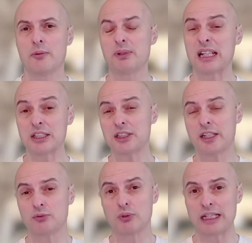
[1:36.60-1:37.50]
But actually,
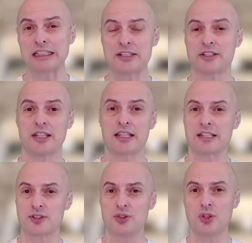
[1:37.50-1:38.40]
in reality,
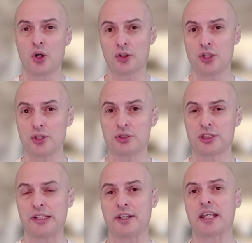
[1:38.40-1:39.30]
that's not
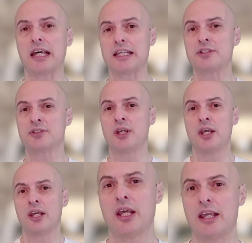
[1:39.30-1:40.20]
usually the case.
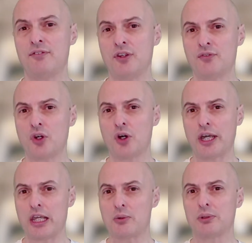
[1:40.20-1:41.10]
If you've got
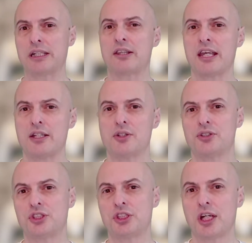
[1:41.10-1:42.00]
equal length
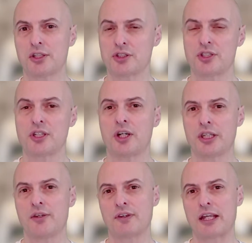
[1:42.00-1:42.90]
headers, chances are
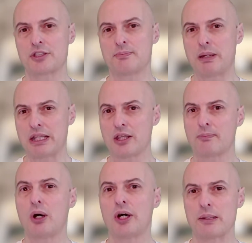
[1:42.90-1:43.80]
you've had to bend the
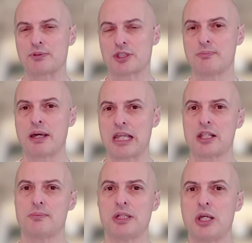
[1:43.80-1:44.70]
pipes to make
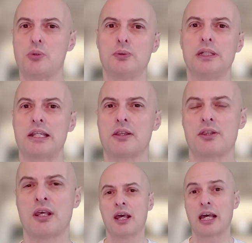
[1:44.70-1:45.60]
them an equal
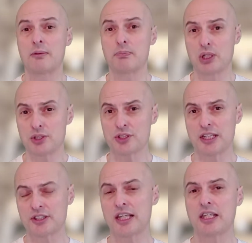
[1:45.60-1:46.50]
length. And because they're
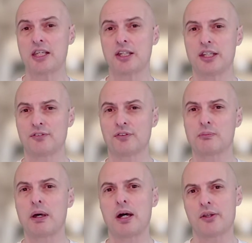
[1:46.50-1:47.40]
taking a different
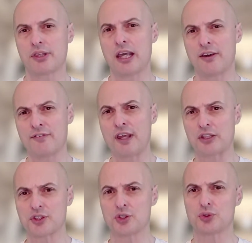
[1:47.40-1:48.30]
path, it
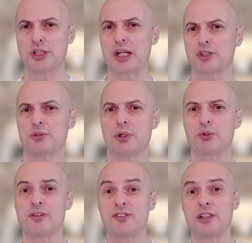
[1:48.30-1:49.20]
affects the trajectory or
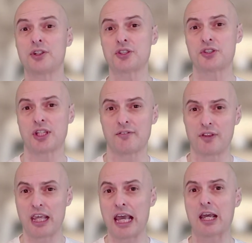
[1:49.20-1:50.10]
the velocity of
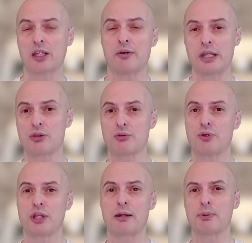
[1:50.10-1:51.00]
the air going
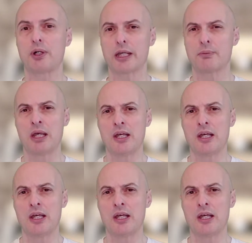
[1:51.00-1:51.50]
through that pipe.